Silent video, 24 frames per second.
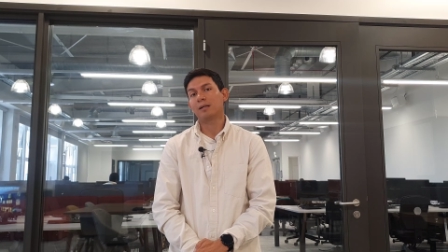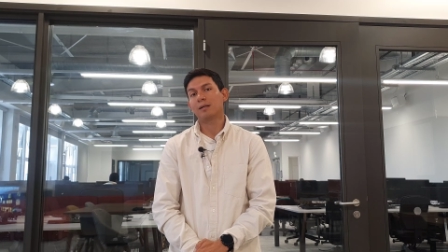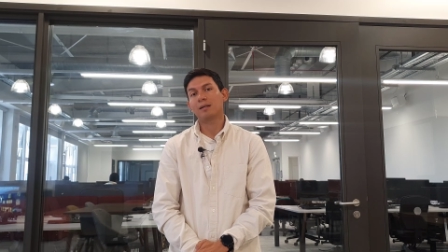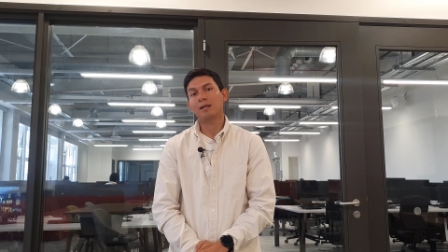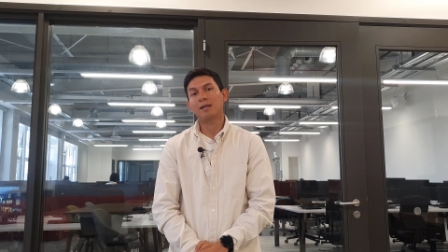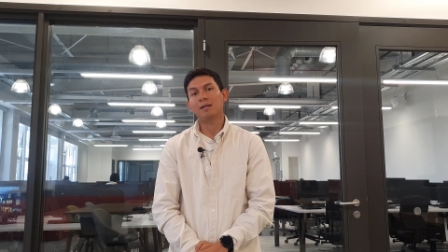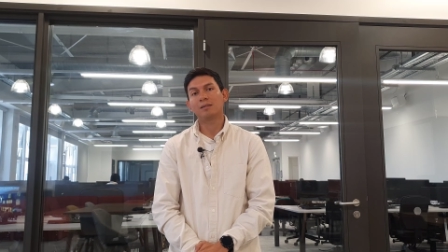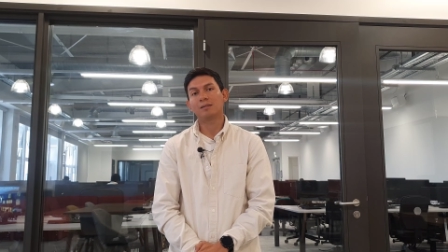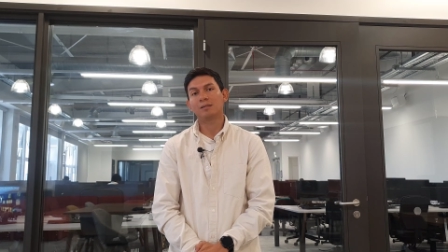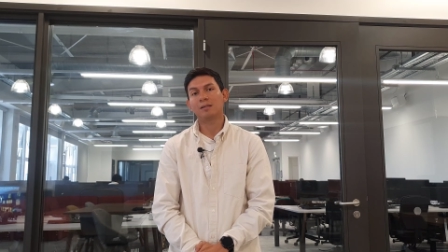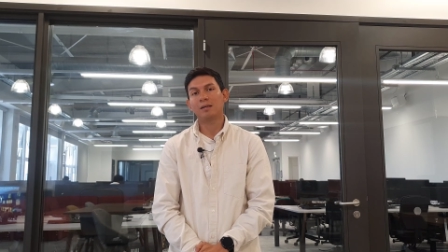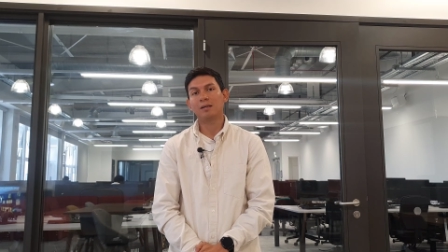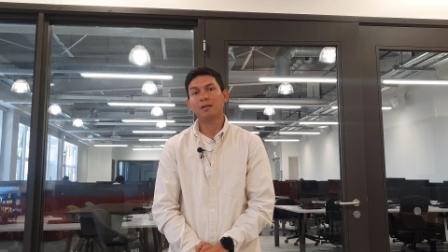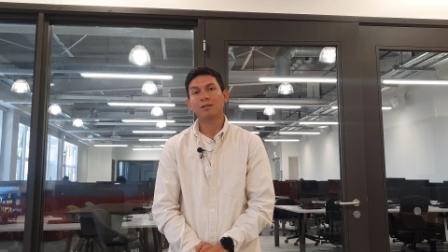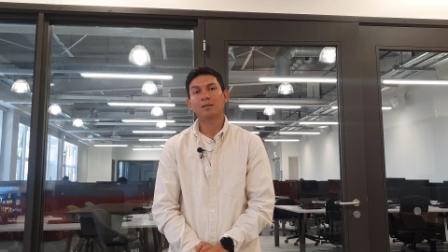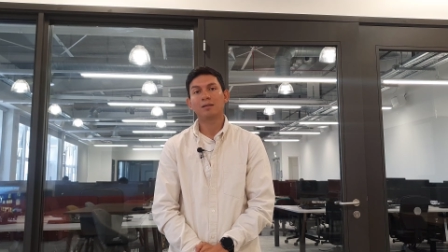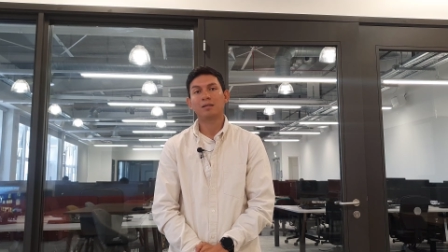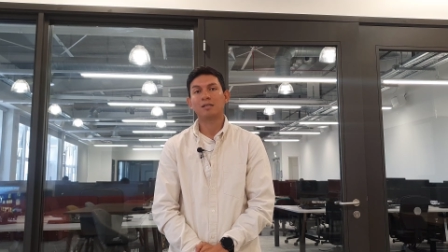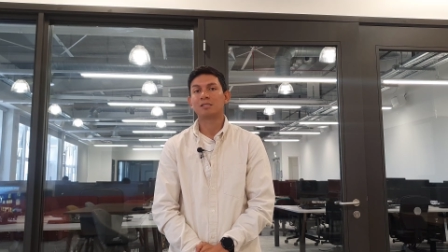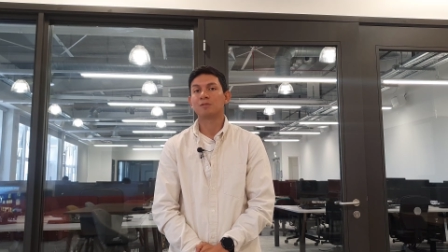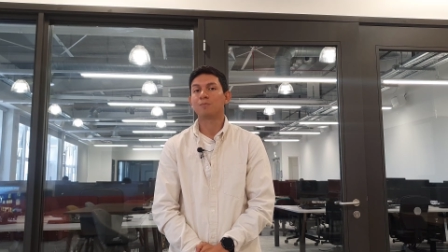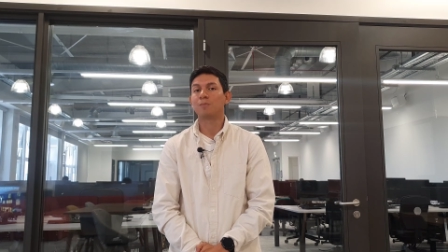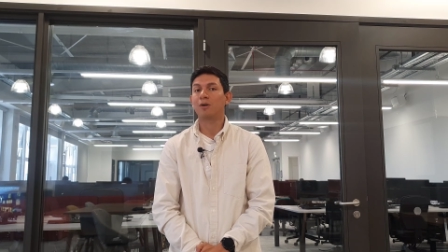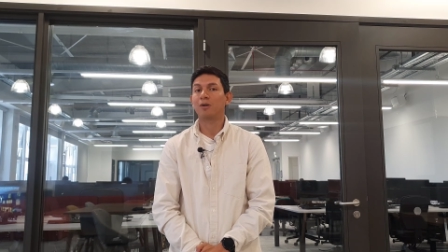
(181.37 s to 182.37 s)
in LinkedIn.
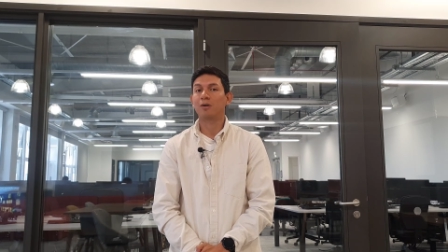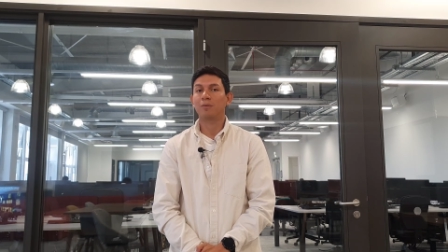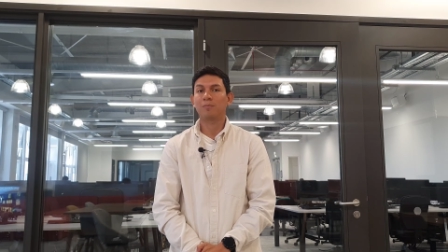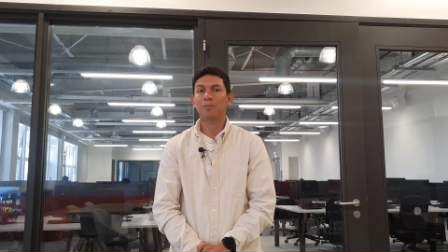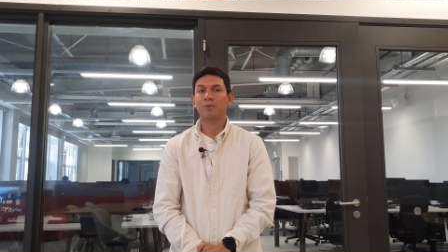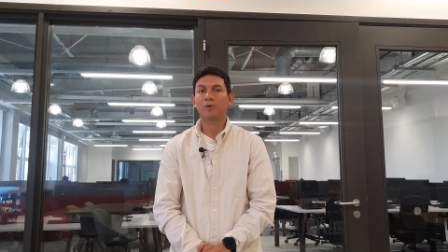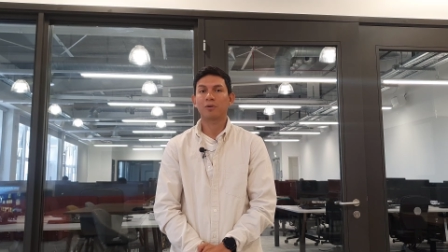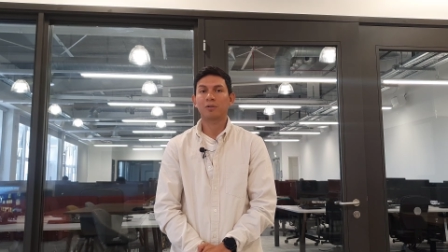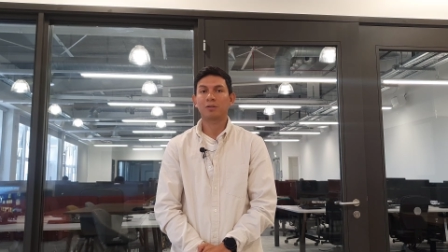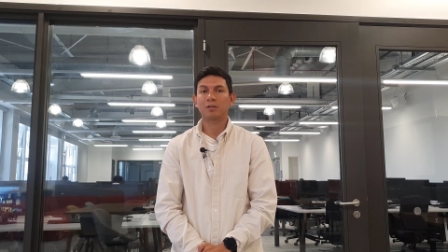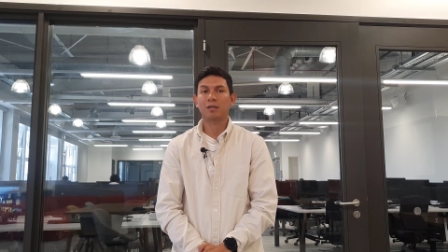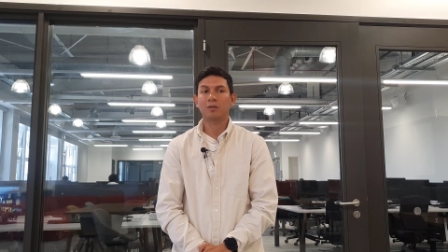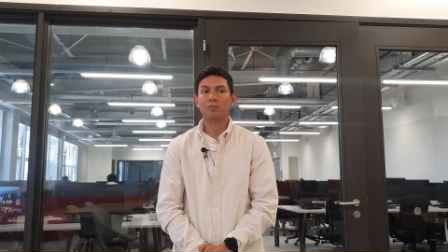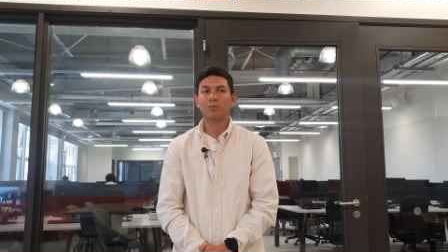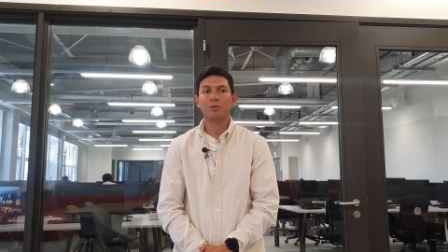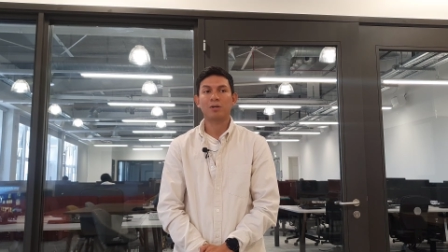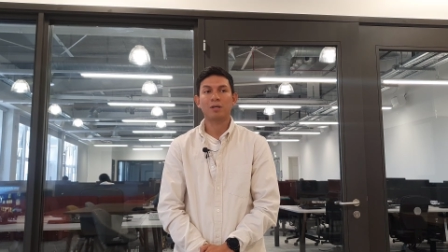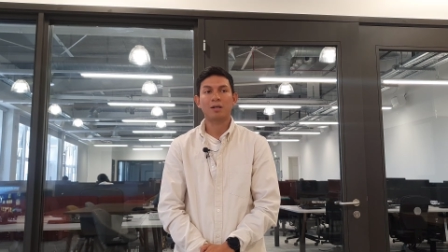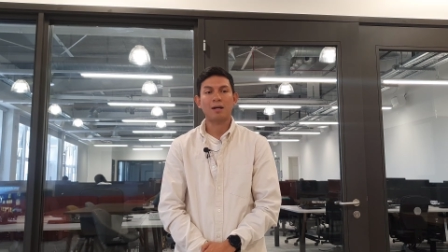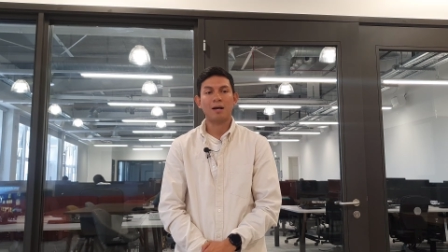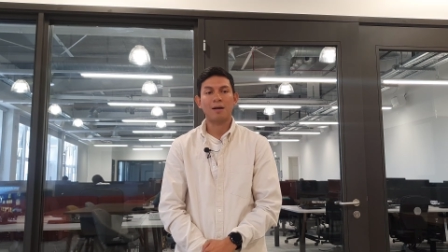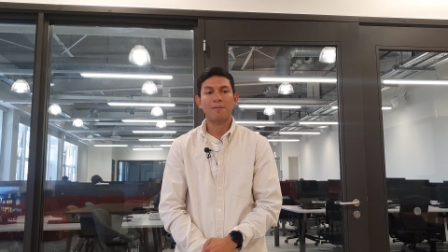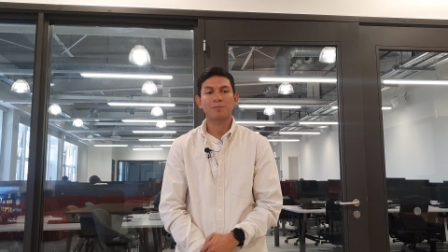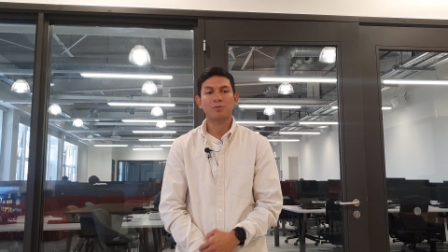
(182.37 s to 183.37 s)
It's very important when
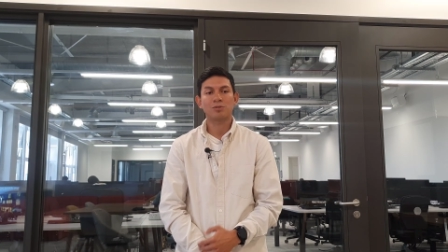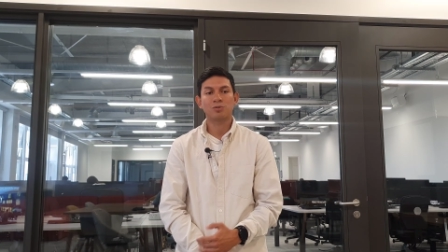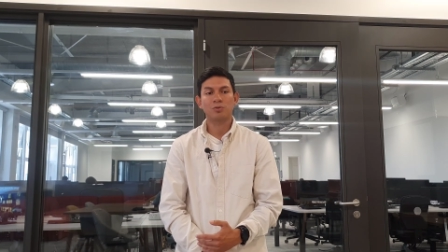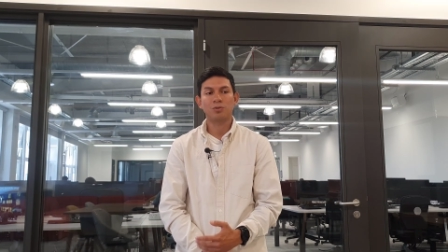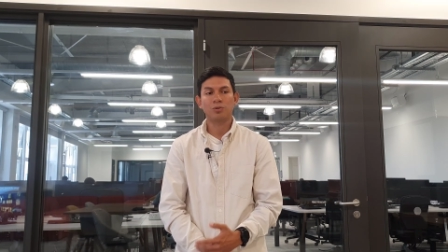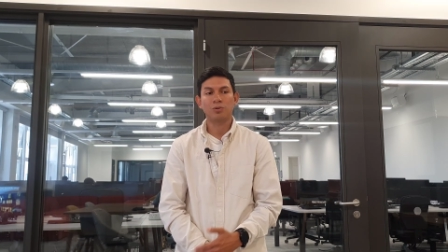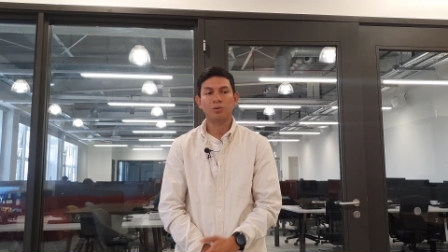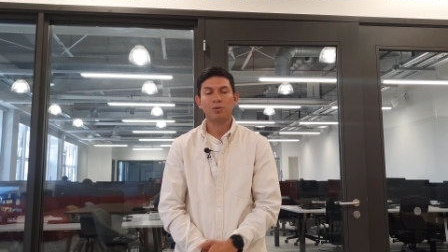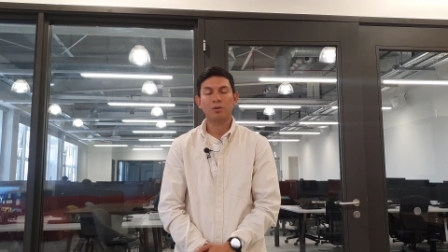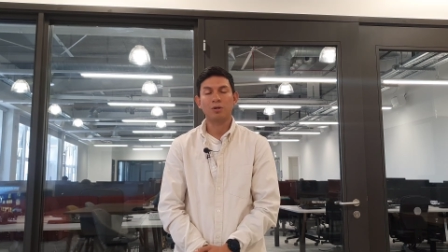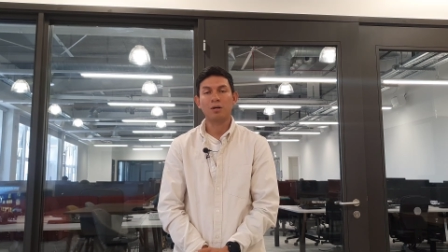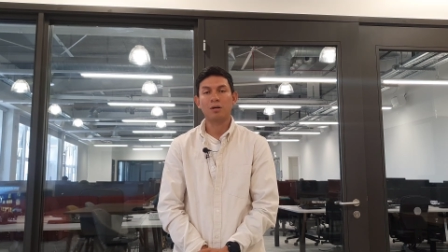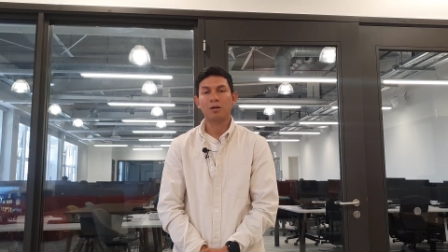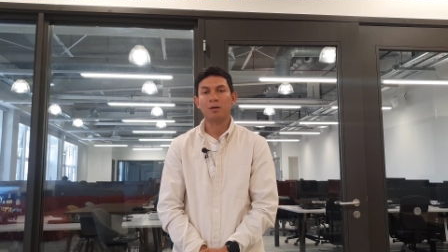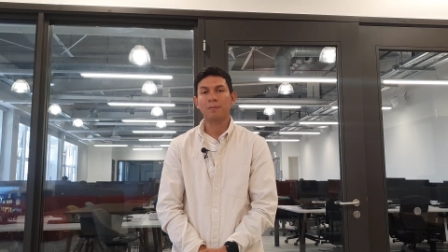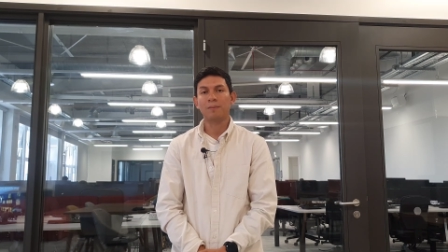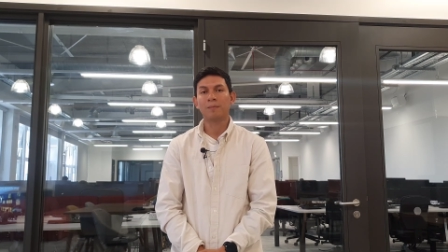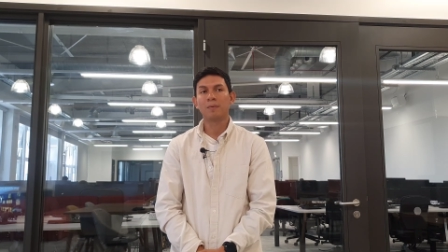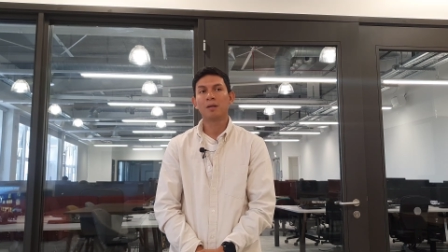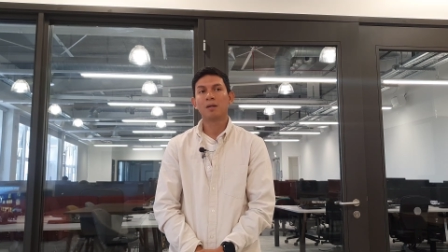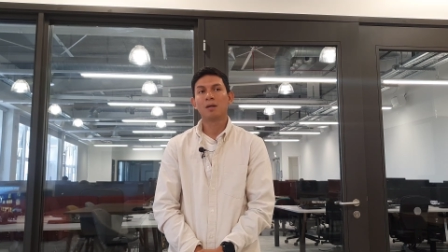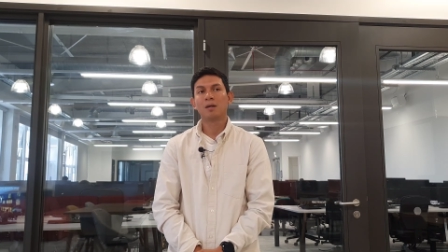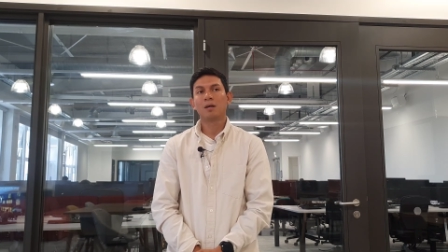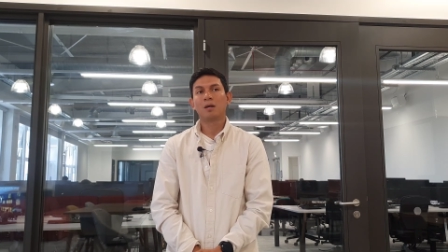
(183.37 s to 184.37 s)
it comes to um,